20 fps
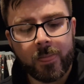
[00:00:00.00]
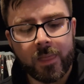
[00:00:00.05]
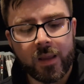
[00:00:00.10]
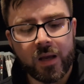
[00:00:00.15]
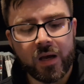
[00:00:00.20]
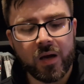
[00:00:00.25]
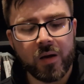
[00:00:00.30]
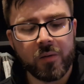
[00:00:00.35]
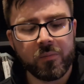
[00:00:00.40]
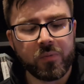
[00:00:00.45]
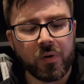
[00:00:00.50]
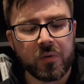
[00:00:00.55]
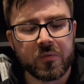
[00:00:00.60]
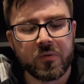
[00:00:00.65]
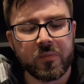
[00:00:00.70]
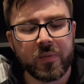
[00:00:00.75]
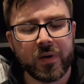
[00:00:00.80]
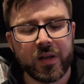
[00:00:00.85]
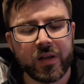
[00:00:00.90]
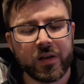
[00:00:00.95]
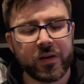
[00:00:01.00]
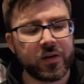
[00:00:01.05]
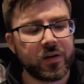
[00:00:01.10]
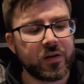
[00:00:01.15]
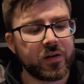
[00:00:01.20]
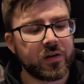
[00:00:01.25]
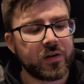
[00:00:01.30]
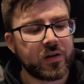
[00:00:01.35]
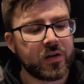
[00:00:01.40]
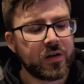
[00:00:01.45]
Probably
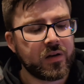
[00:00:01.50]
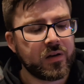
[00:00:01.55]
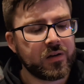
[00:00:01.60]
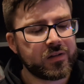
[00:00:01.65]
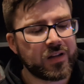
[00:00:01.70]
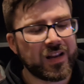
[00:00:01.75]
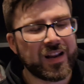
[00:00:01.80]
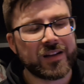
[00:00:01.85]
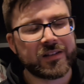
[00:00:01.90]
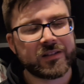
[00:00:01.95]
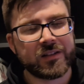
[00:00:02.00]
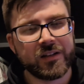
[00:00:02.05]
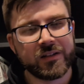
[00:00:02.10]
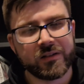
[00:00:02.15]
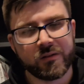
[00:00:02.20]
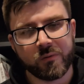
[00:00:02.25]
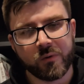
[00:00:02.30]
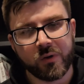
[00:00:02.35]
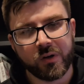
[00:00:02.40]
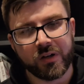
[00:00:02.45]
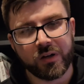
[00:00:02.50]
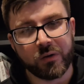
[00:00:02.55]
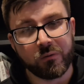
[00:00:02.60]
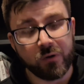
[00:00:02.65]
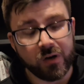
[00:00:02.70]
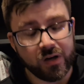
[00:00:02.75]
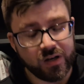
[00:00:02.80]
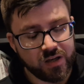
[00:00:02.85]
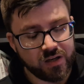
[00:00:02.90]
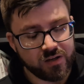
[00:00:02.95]
the last Gears of War I did
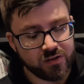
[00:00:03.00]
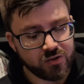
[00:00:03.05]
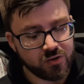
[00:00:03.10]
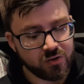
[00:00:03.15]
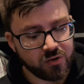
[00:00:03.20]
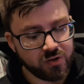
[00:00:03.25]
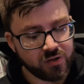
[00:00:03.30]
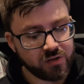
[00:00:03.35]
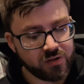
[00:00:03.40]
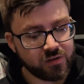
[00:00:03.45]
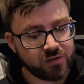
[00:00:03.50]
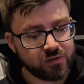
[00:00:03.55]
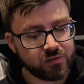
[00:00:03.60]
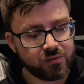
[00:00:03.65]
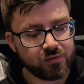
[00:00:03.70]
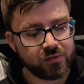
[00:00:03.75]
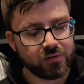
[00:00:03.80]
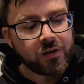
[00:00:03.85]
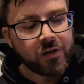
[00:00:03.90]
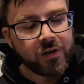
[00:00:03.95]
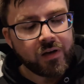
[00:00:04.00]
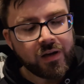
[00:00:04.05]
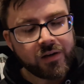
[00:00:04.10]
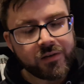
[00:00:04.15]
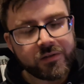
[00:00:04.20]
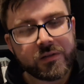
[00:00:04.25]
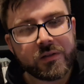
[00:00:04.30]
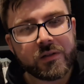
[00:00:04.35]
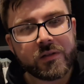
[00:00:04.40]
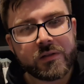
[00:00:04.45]
really enjoy. So the
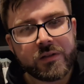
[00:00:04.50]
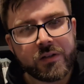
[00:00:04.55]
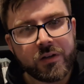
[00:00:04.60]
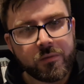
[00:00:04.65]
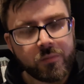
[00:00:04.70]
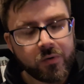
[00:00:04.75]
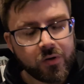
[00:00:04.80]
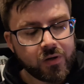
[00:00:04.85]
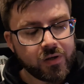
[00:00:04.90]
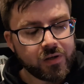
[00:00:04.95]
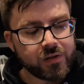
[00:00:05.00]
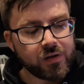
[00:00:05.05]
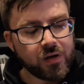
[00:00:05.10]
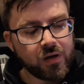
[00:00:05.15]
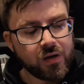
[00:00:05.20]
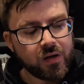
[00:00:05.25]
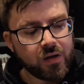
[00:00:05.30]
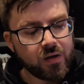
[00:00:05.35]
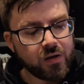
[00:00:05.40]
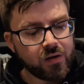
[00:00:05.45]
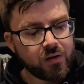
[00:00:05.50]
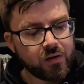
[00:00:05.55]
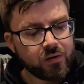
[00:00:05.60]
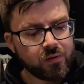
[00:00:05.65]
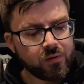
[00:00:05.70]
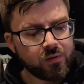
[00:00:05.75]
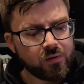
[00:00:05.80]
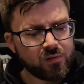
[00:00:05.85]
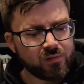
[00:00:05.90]
next Steelbook is a